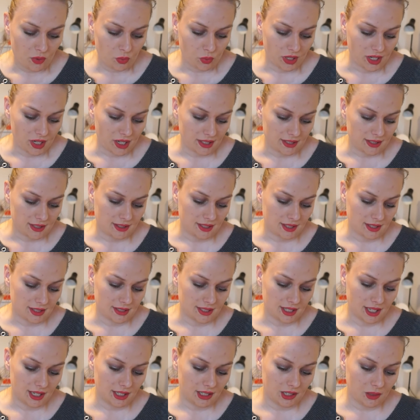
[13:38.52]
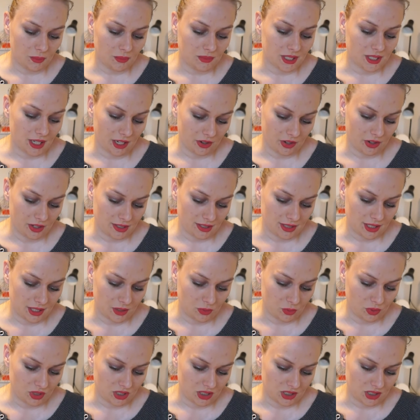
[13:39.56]
We got titanium
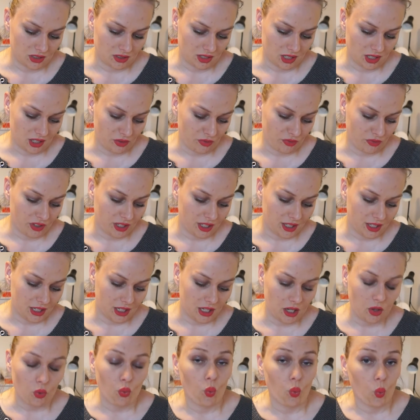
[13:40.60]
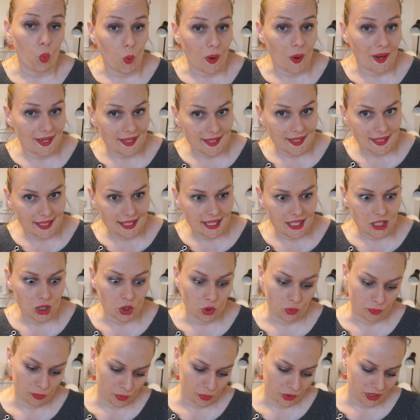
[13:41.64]
dioxide, which is a thickening, widening,
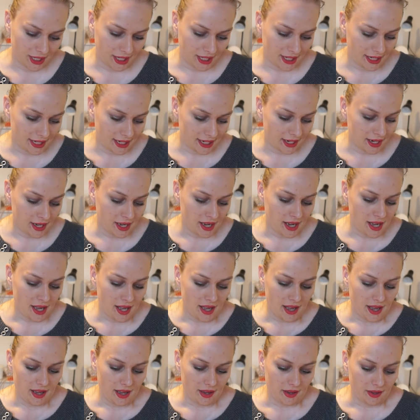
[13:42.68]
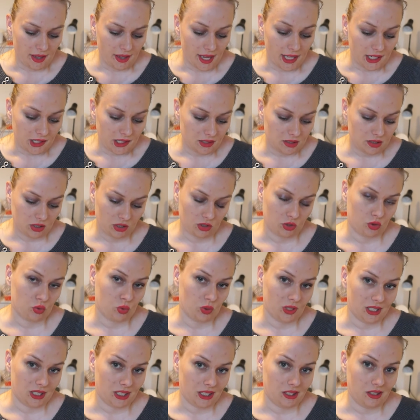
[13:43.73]
lubricating, uh, and
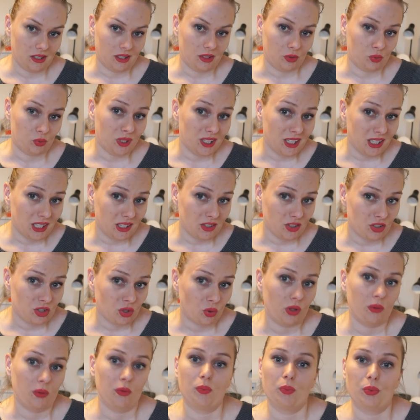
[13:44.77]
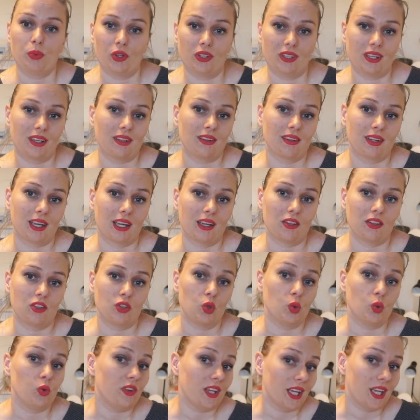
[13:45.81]
sunscreen ingredients so it protects against
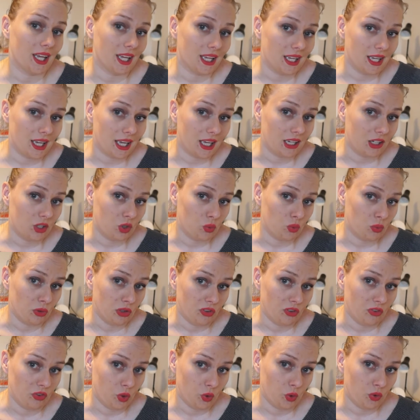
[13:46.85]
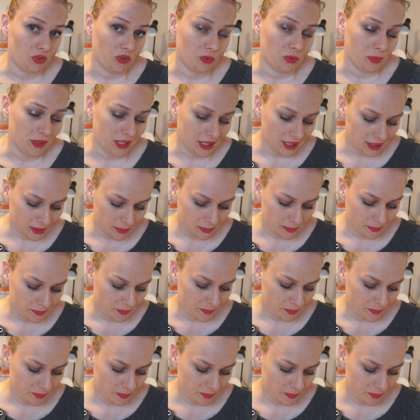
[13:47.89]
UVA and UVB.